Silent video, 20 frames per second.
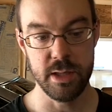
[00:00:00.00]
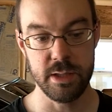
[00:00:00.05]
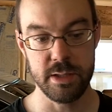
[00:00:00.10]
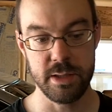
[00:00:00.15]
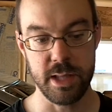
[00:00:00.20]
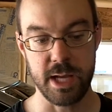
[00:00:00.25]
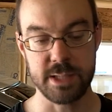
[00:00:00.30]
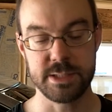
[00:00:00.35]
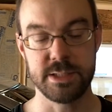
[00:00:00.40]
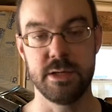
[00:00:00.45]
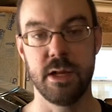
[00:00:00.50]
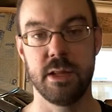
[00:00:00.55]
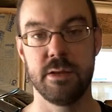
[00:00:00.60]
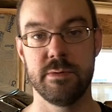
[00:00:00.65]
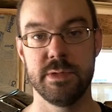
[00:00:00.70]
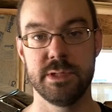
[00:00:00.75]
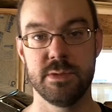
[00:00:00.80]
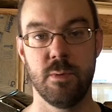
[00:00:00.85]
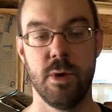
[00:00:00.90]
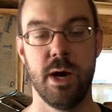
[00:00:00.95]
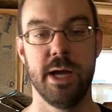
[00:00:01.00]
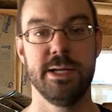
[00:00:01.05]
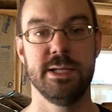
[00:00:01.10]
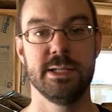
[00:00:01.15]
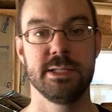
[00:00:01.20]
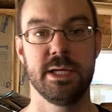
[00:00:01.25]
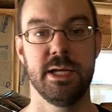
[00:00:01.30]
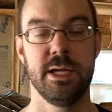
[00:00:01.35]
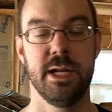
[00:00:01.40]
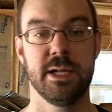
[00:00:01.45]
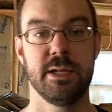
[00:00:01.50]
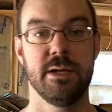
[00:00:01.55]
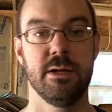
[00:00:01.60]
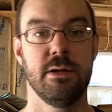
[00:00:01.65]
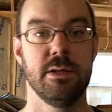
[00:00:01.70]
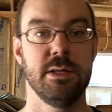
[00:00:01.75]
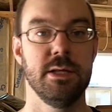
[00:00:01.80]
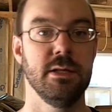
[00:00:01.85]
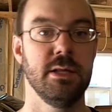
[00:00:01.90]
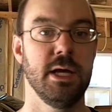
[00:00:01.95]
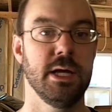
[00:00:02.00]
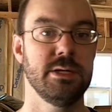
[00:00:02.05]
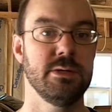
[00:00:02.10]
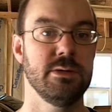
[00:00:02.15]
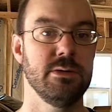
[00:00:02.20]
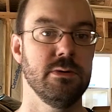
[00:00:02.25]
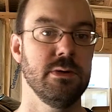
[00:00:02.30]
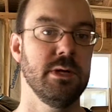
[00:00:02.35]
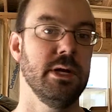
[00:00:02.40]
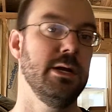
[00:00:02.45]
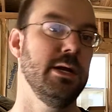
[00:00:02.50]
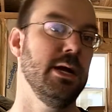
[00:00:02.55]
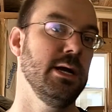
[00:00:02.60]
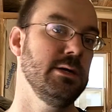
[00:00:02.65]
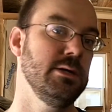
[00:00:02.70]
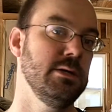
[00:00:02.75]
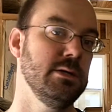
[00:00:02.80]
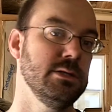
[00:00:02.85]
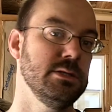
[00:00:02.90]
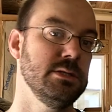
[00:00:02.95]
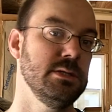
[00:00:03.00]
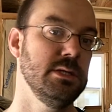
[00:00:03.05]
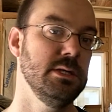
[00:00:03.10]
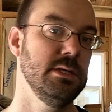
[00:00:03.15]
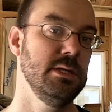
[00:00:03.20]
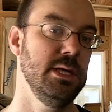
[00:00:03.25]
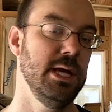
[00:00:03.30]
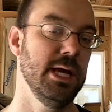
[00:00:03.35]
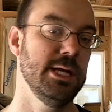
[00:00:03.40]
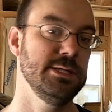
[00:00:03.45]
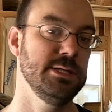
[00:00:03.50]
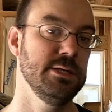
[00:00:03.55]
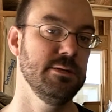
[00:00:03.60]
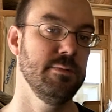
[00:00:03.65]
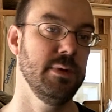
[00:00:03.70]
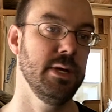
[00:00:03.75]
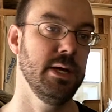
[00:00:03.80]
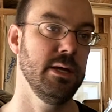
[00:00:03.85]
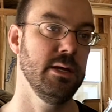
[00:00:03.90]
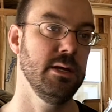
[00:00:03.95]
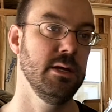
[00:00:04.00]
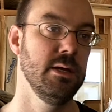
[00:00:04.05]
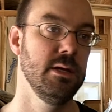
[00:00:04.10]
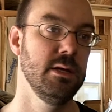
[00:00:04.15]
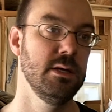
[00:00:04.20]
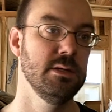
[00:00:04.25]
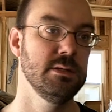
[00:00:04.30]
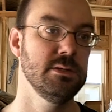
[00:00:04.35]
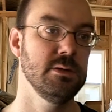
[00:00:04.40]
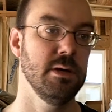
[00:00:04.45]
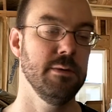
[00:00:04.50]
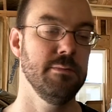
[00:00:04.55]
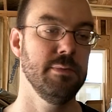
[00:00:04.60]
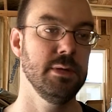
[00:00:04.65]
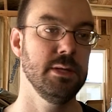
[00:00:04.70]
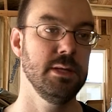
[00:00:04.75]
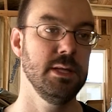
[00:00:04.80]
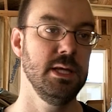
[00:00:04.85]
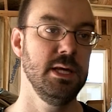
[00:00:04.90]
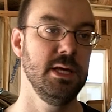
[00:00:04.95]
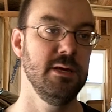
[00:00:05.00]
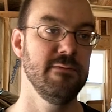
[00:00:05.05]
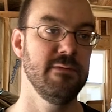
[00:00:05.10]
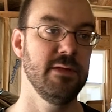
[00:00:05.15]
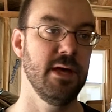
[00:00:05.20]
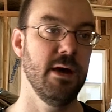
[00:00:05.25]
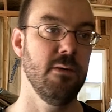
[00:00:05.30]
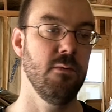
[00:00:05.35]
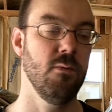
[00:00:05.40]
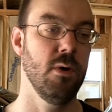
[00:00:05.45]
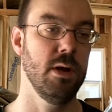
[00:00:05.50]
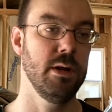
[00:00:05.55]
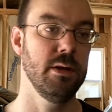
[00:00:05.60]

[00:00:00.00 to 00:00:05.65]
that's another reason why I disconnected all the electrical connectors in the engine bay. So I believe that one